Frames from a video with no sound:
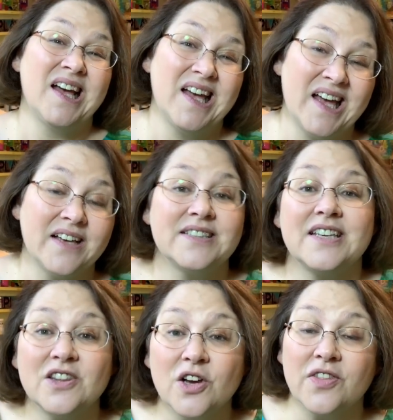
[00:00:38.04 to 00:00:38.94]
eh,
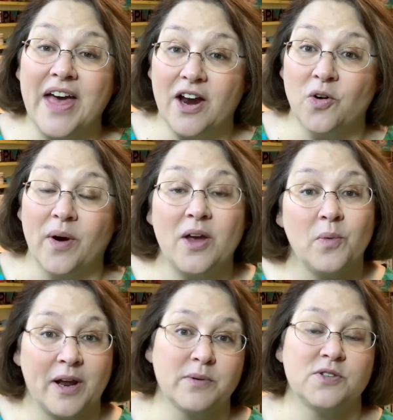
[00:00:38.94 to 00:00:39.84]
didn't look that great
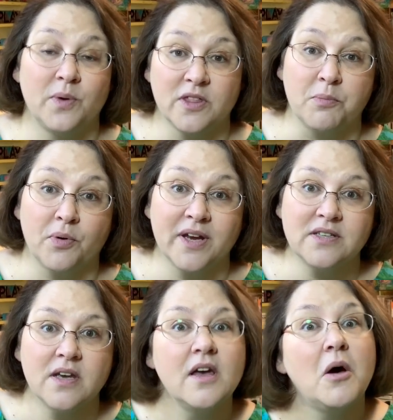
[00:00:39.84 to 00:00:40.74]
when I was doing the
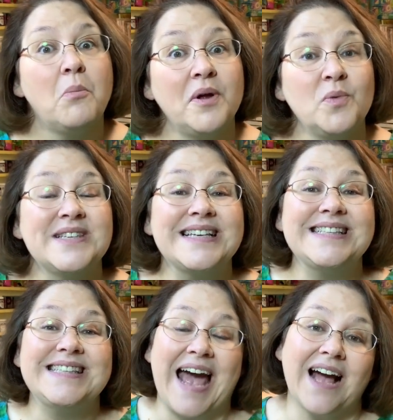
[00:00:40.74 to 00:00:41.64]
print, but was
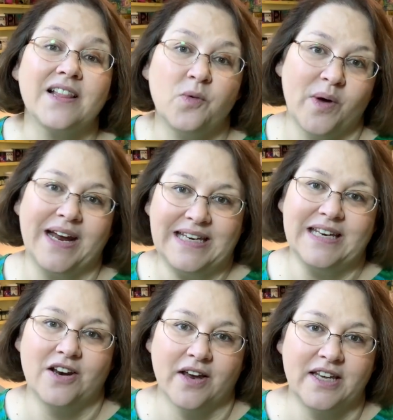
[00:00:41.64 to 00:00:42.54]
exactly what I
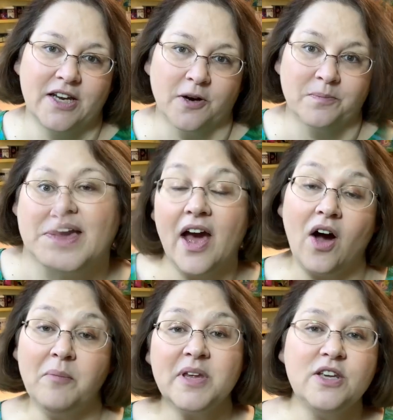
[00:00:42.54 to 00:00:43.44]
needed on here. Now
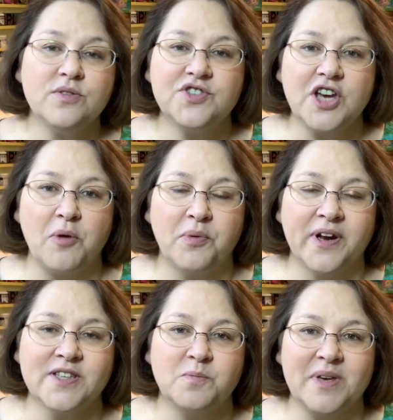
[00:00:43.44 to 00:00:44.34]
I'm gonna use gel
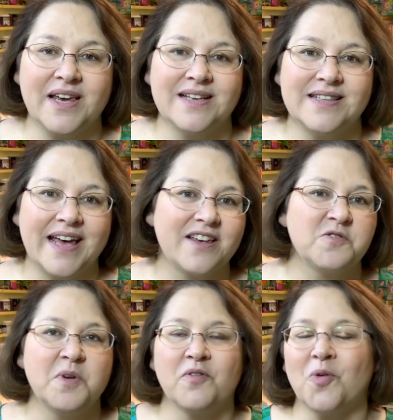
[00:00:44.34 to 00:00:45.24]
prints because that
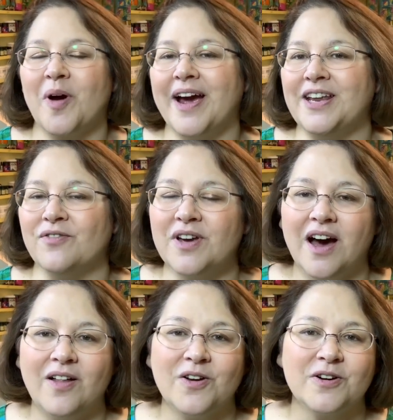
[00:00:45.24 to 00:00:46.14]
gives me a variety of
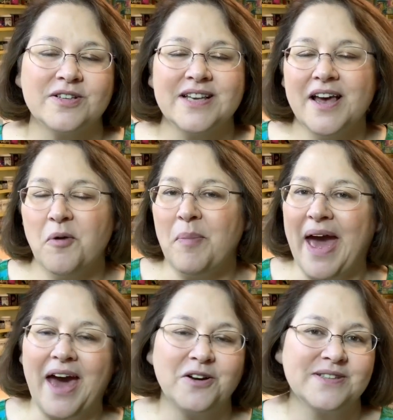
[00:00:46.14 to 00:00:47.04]
colors,
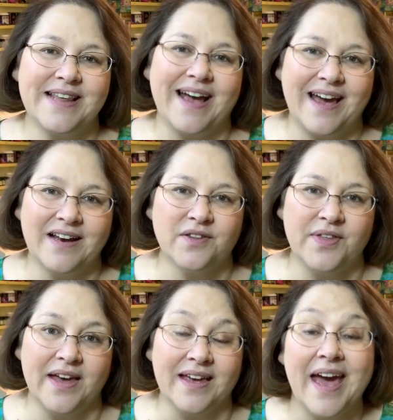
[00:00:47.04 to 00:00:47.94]
patterns, that kind of
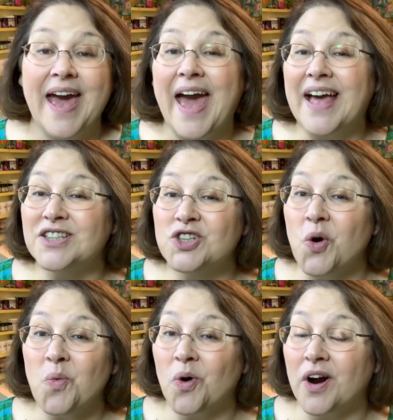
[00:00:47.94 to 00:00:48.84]
thing. And
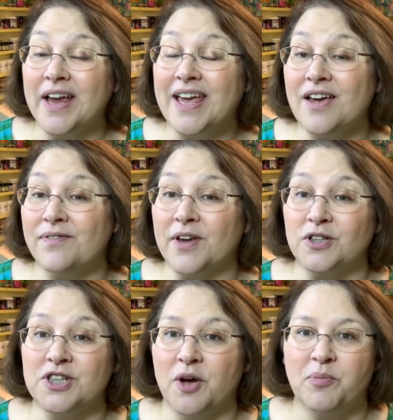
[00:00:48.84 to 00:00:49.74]
don't worry if they're
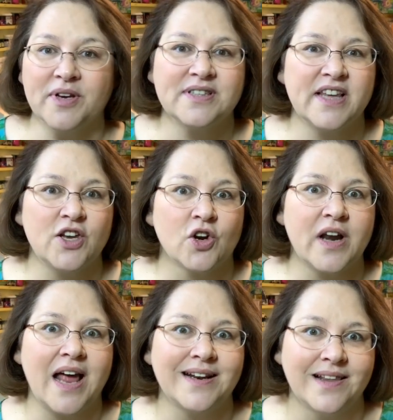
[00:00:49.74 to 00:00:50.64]
gel prints that you're
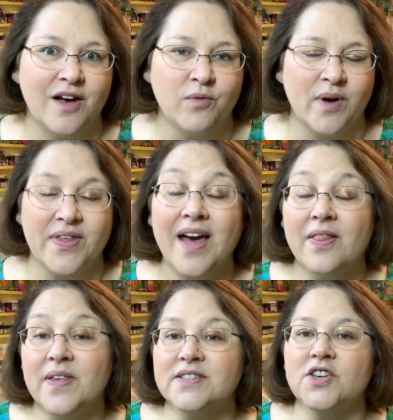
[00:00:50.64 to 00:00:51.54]
not in love with.
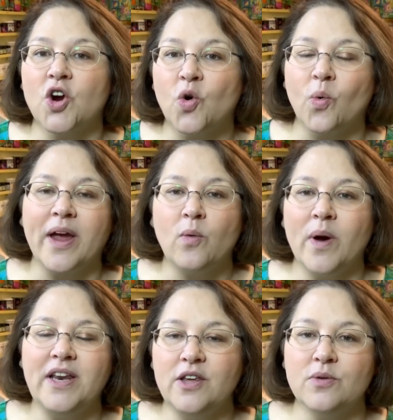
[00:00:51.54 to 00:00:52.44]
This is a great
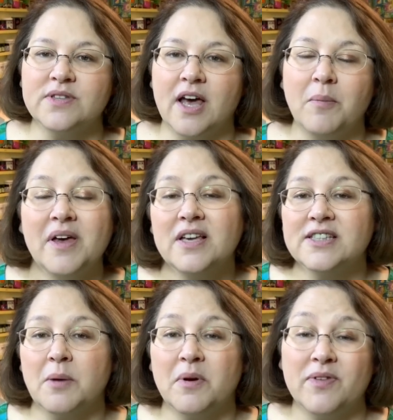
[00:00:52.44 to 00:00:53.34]
way to use up
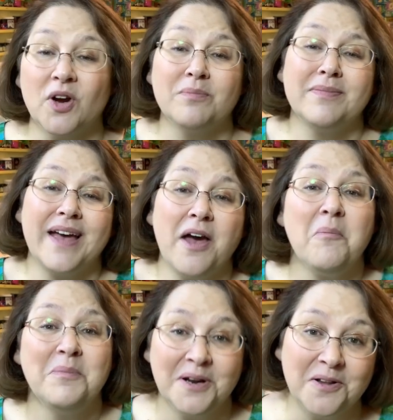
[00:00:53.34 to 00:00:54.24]
some of your eh,
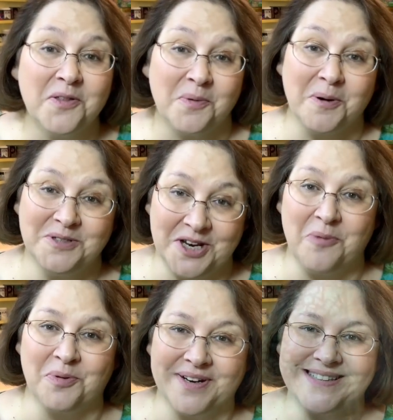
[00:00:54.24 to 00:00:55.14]
middle of the road
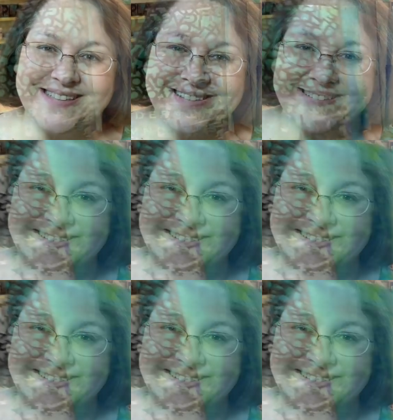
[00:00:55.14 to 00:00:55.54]
gel prints.